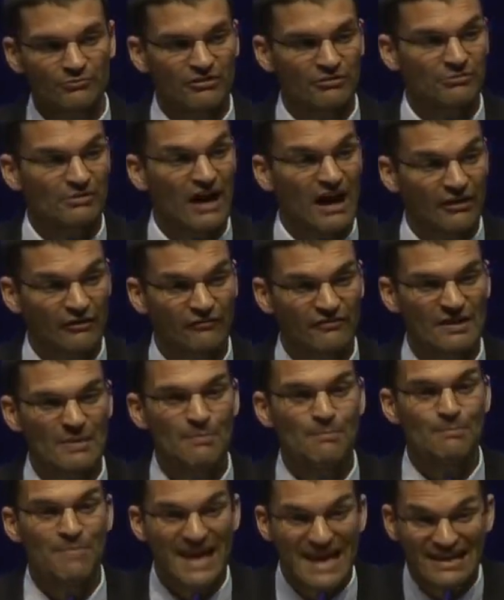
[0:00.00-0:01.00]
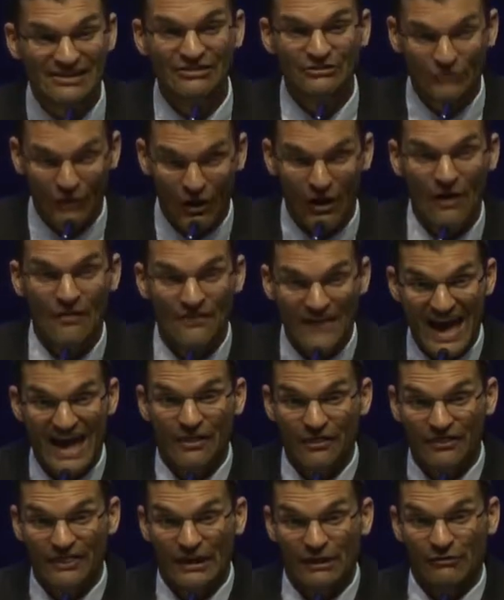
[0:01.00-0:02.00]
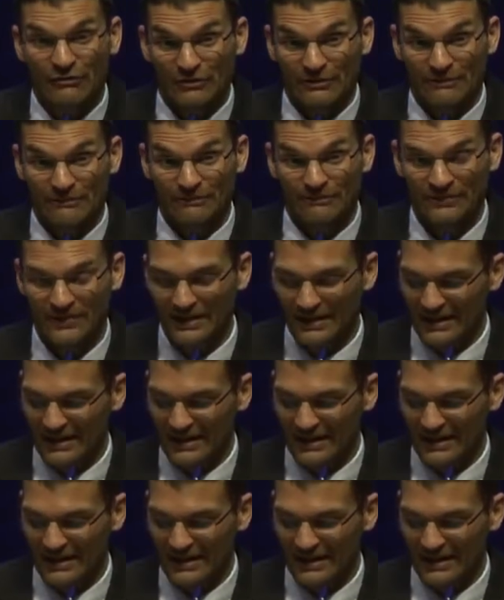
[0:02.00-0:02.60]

cryptography based on that theorem.